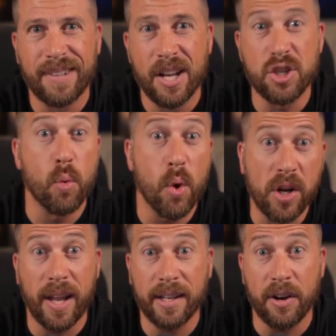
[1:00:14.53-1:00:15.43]
So we'll
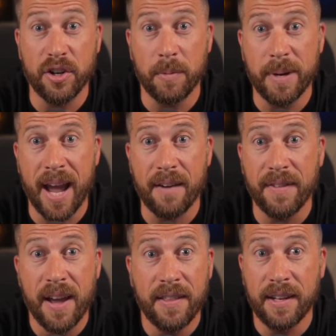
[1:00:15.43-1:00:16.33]
collect it on your behalf.
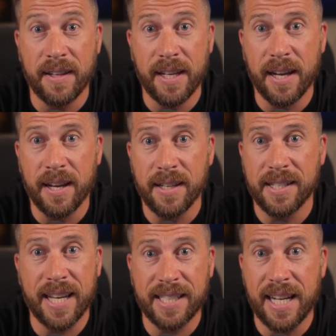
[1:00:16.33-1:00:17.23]
The
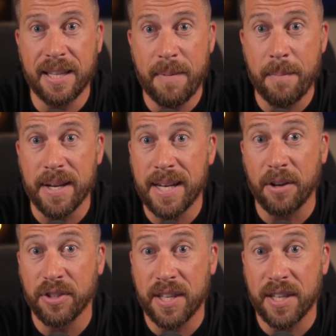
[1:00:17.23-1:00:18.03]
16th Amendment tells us that